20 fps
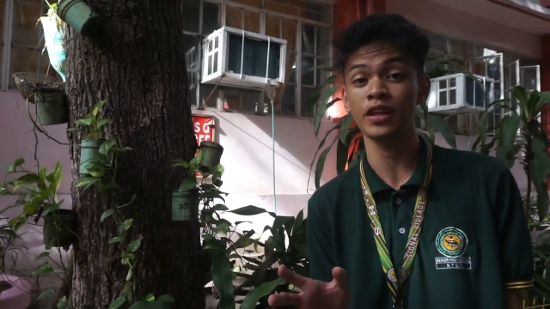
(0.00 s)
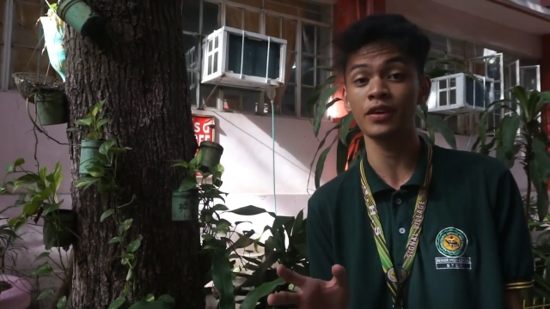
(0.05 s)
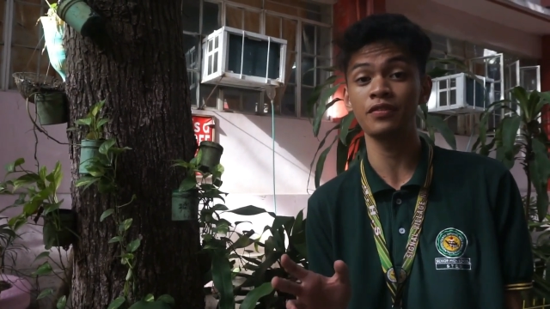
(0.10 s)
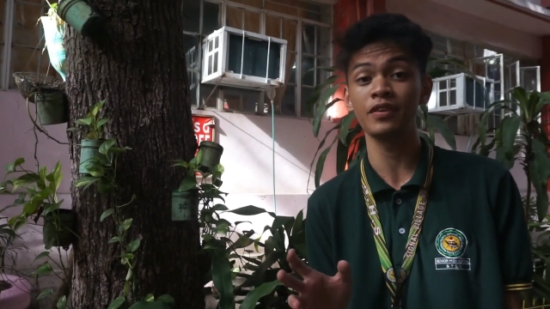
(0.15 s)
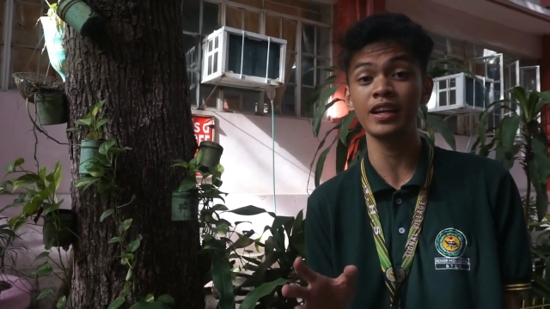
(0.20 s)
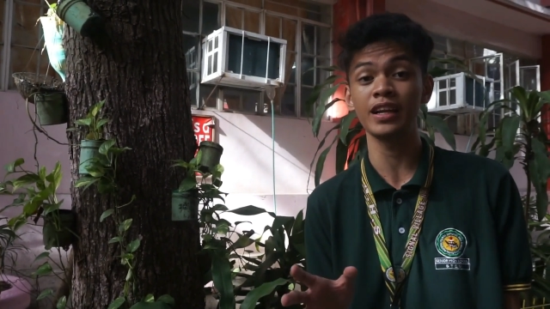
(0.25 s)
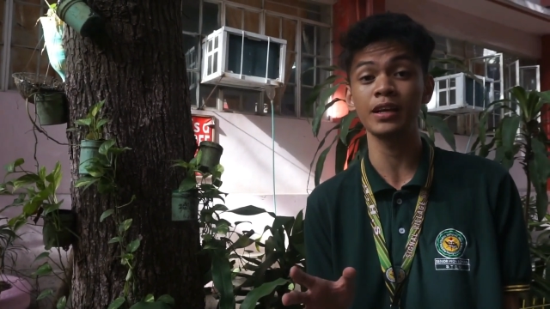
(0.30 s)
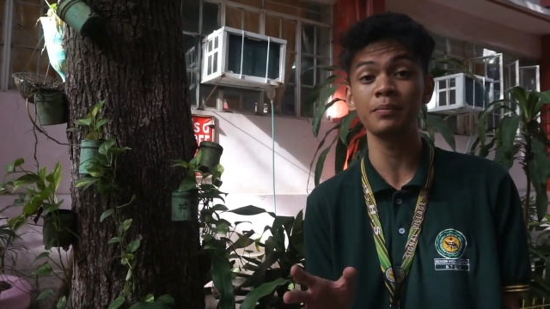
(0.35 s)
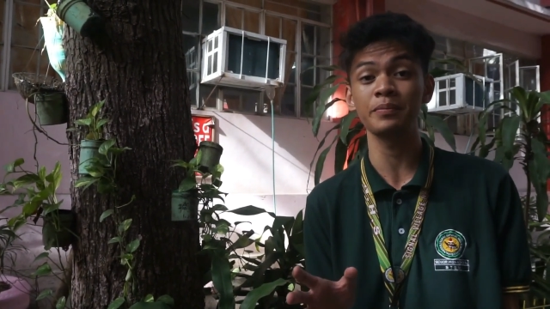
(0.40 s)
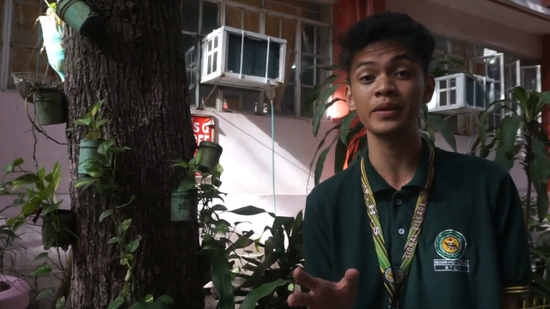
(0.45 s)

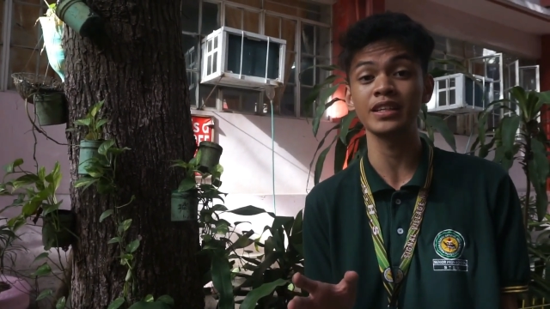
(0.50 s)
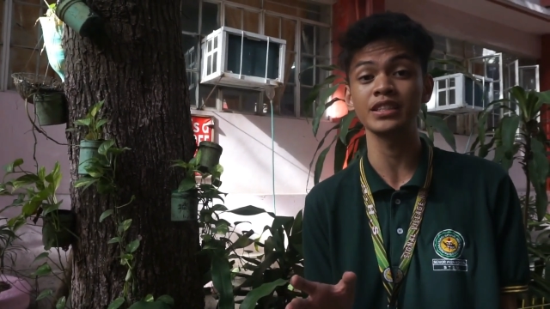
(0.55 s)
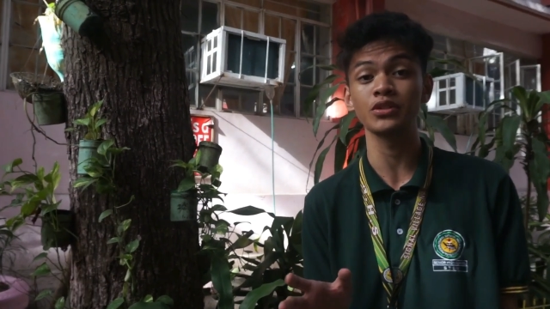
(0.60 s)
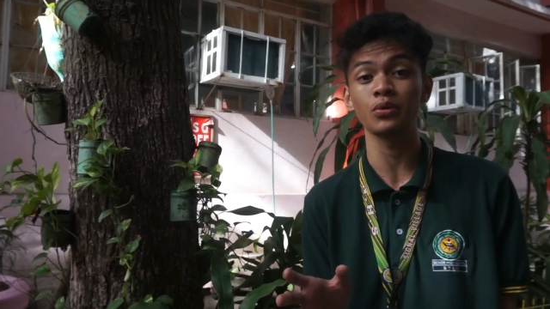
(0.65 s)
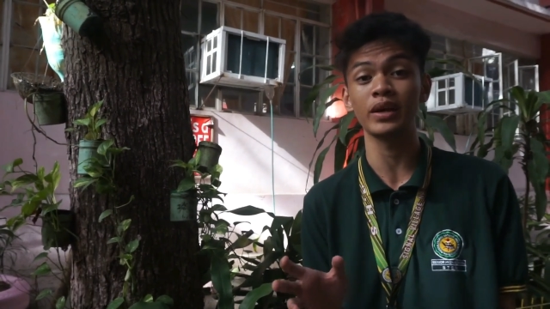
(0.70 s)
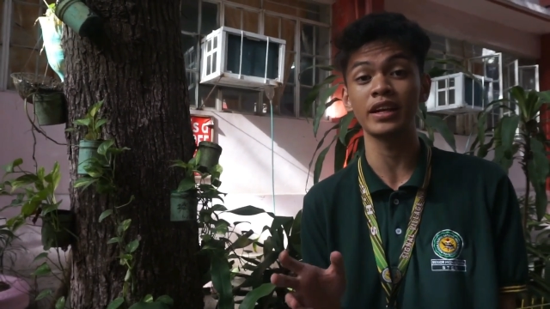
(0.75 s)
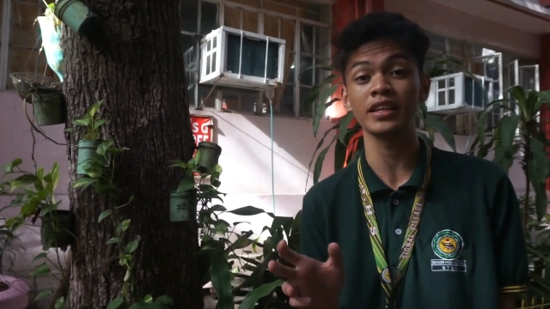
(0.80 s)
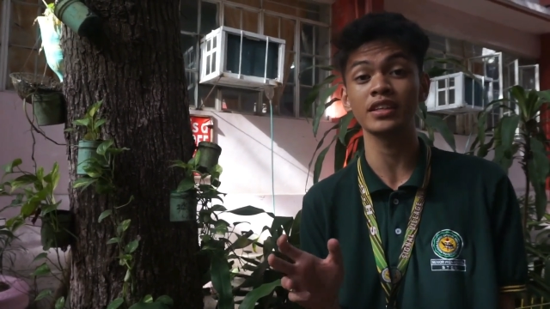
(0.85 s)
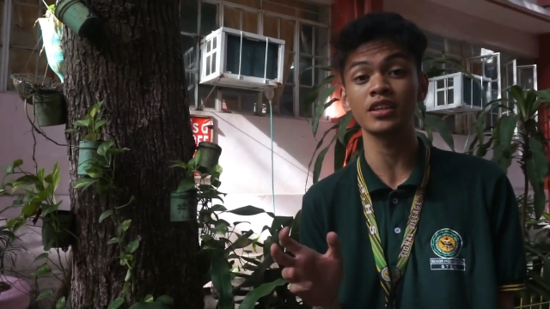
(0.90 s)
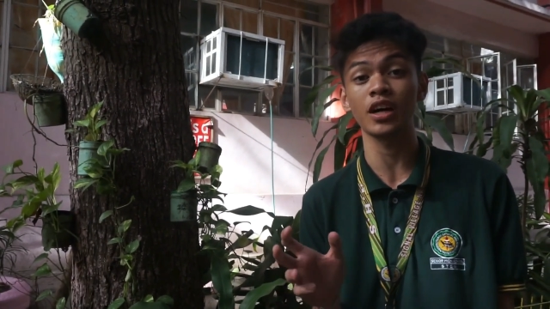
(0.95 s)
Philippines when
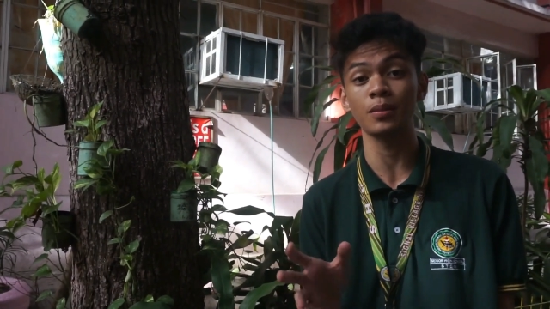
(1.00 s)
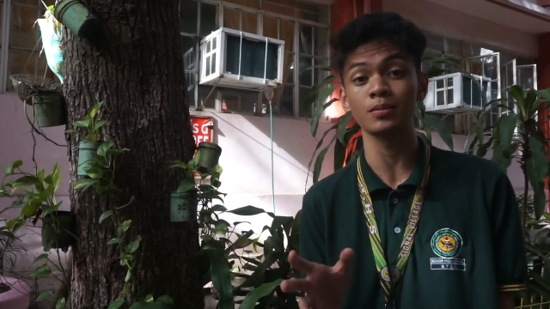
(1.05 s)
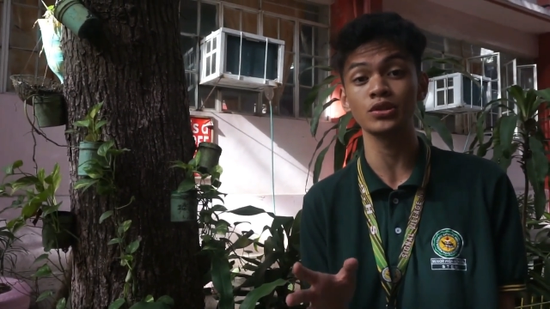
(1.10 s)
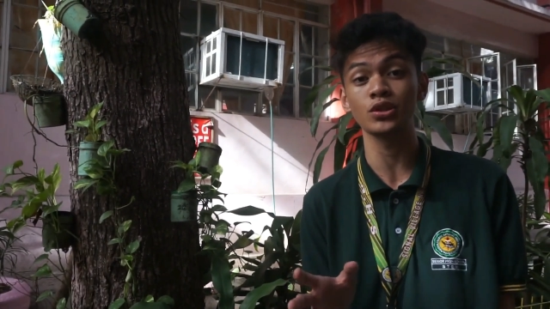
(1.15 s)
it comes to